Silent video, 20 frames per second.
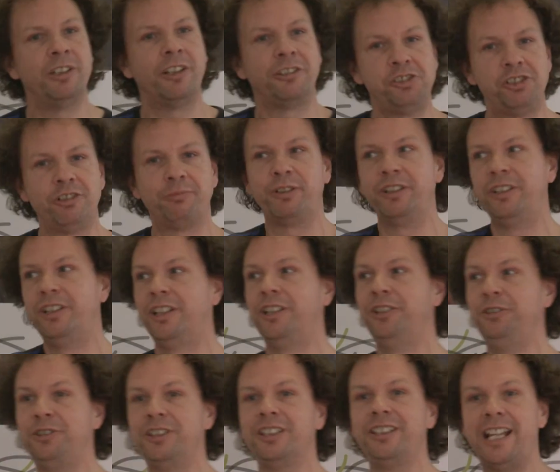entrepreneur
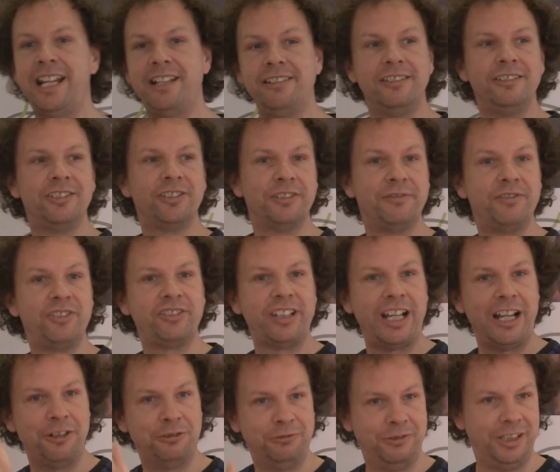who can then sort of
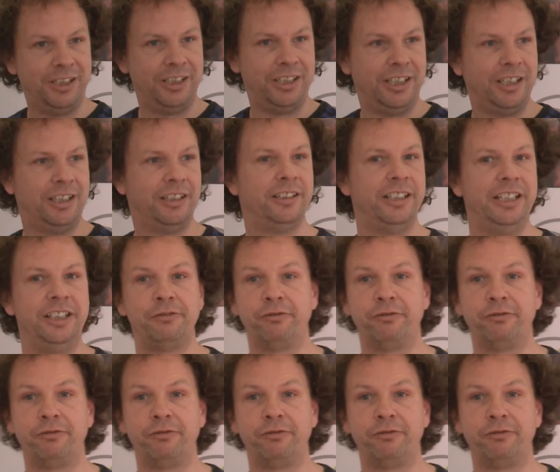sell these